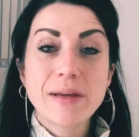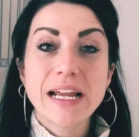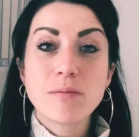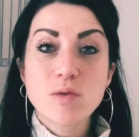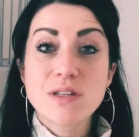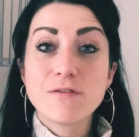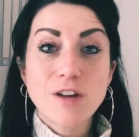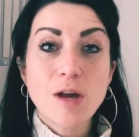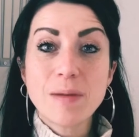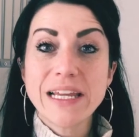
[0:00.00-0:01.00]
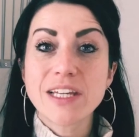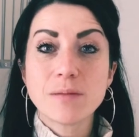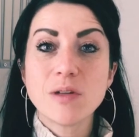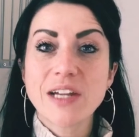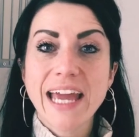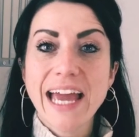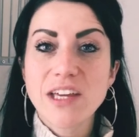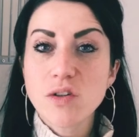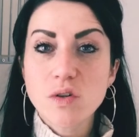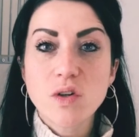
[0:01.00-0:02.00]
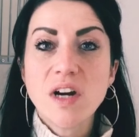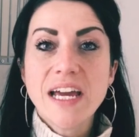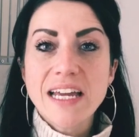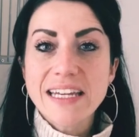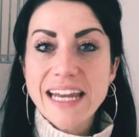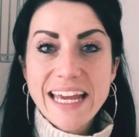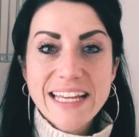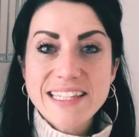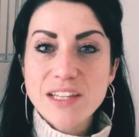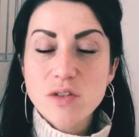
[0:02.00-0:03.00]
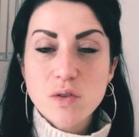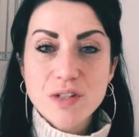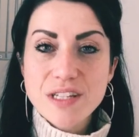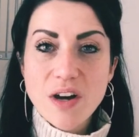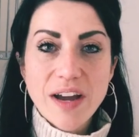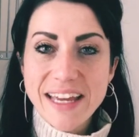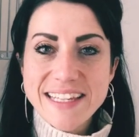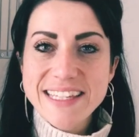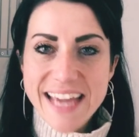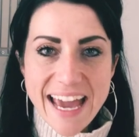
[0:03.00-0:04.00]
being able to verbally communicate your needs and your desires.